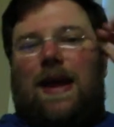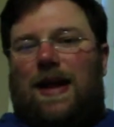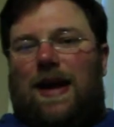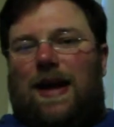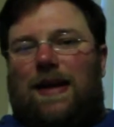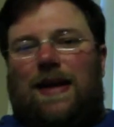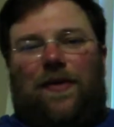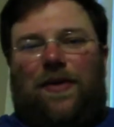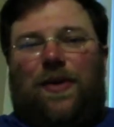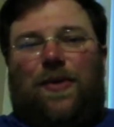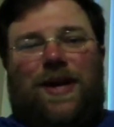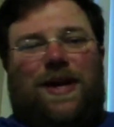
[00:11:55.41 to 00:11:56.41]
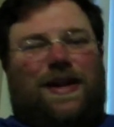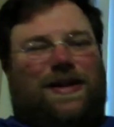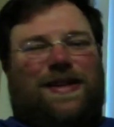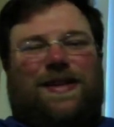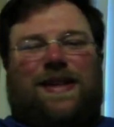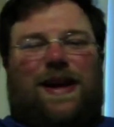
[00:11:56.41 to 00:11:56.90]
And everyone is
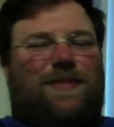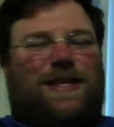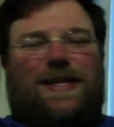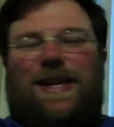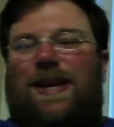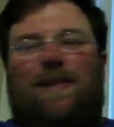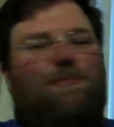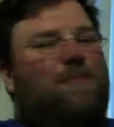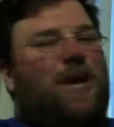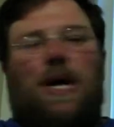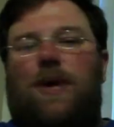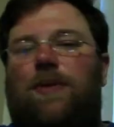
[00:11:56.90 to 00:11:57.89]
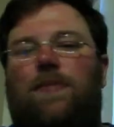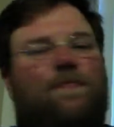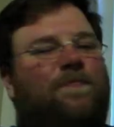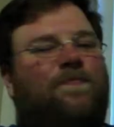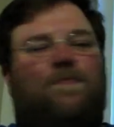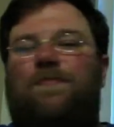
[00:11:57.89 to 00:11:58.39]
I'm just like, no,
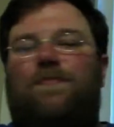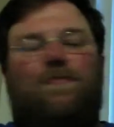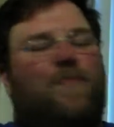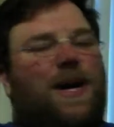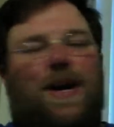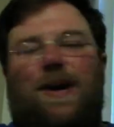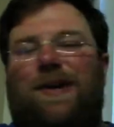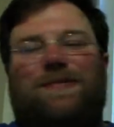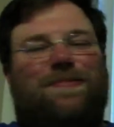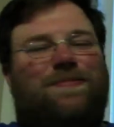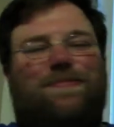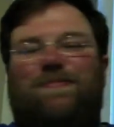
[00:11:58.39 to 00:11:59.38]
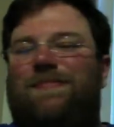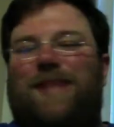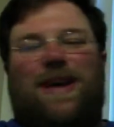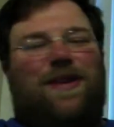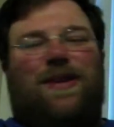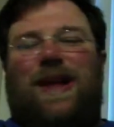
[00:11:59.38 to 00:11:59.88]

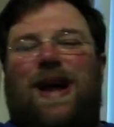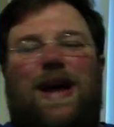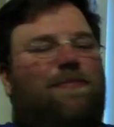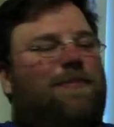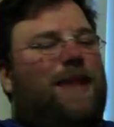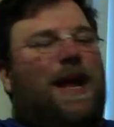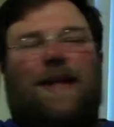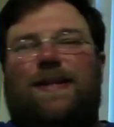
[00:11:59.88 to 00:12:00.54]
you're not